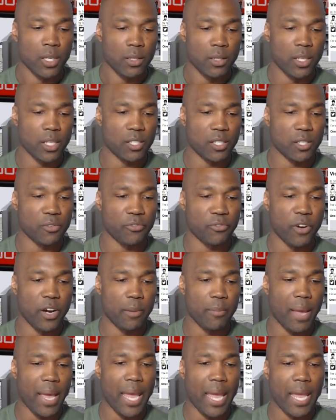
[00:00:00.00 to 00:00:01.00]
This is
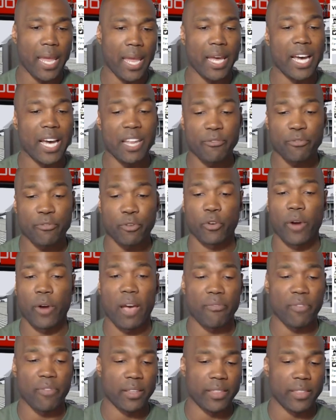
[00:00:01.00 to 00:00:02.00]
from a
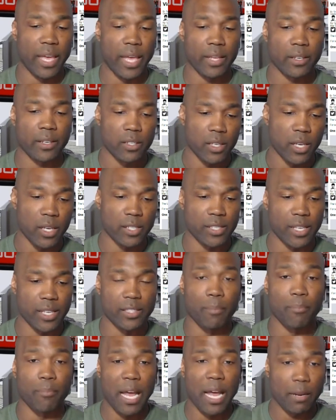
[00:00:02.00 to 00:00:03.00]
infographic that is at
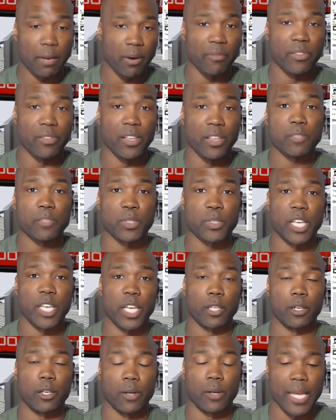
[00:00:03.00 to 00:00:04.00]
the bottom of this
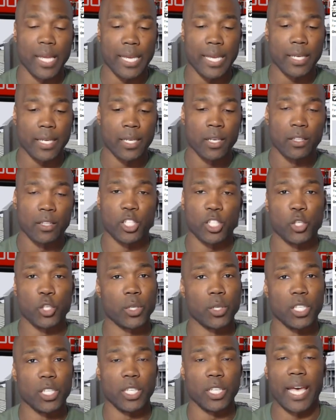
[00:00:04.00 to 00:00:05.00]
particular link that you
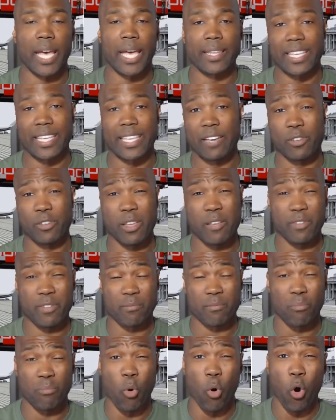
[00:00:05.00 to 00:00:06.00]
can look at that gives you even
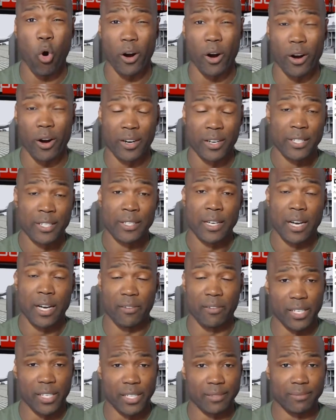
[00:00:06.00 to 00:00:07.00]
more
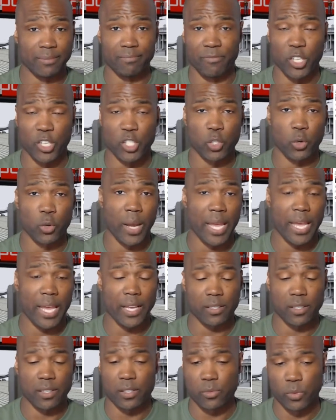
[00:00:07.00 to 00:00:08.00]
of a visual aid
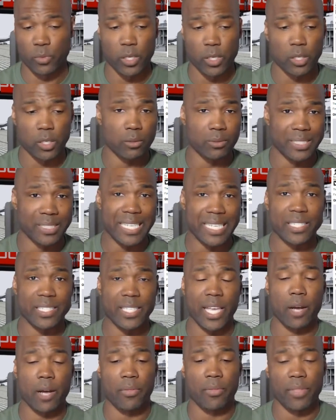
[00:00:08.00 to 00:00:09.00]
because it's real
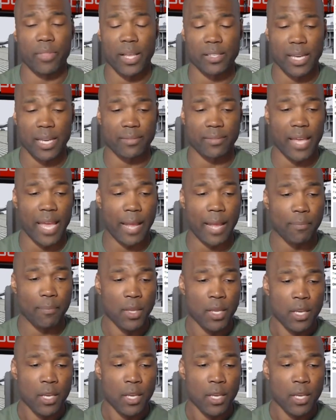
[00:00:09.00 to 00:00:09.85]
detailed and things like that.